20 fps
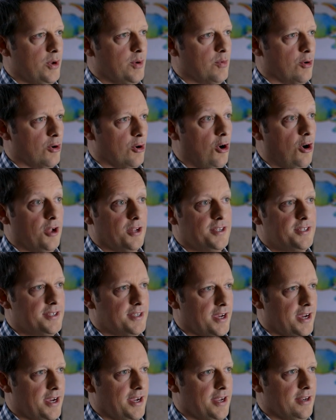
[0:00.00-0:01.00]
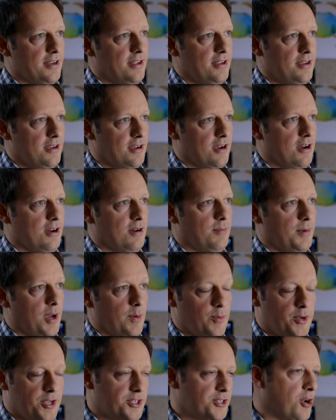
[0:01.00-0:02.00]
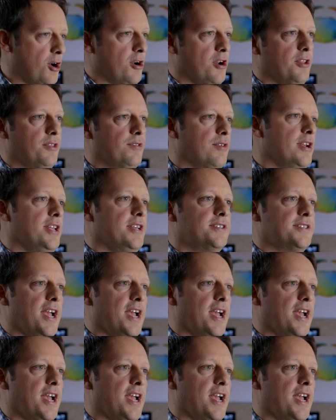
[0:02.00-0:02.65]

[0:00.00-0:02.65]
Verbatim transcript: we were on site um, and we started 3D